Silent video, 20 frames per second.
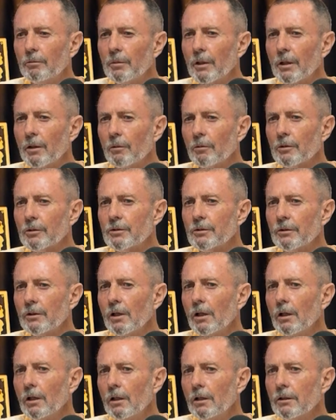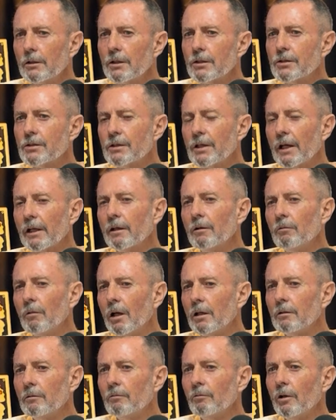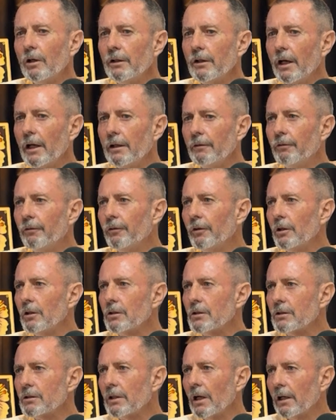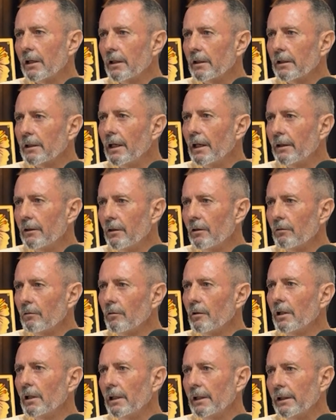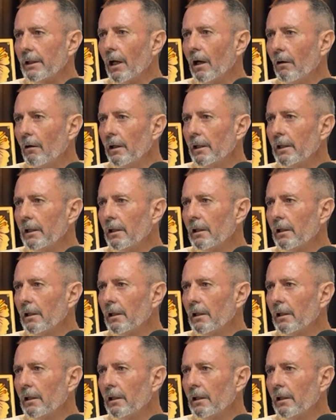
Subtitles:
but it was the second one when they first started getting it really going.